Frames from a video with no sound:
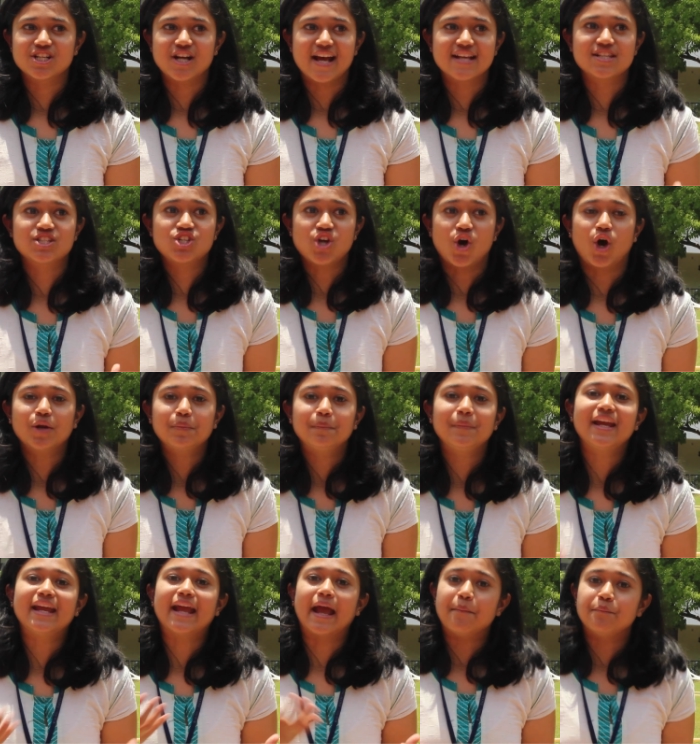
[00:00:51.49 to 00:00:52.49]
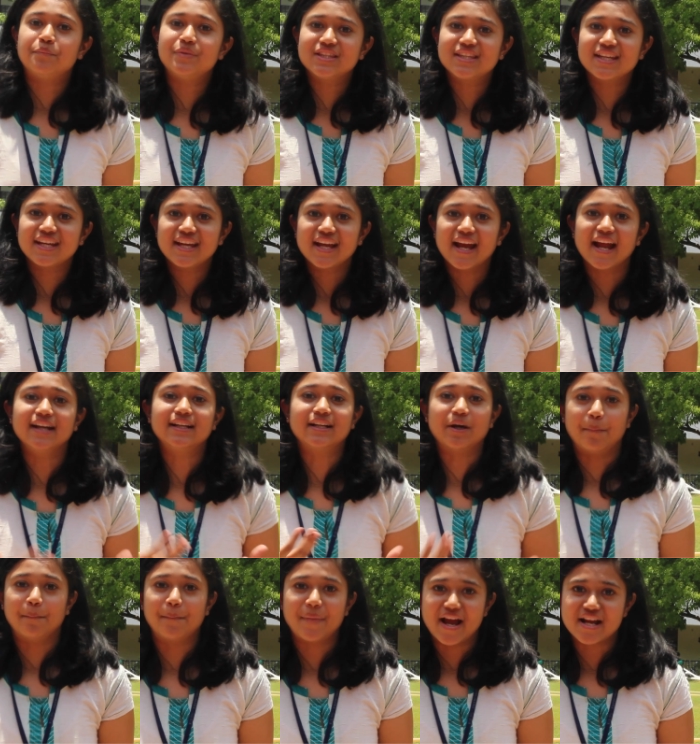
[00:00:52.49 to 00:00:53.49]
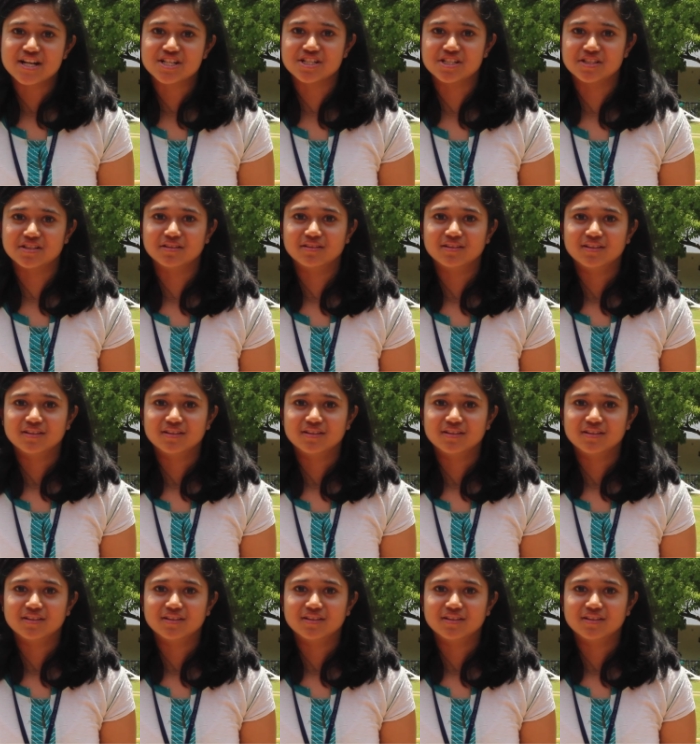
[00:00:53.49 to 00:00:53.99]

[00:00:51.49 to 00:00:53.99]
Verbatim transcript: has taught me empathy and compassion,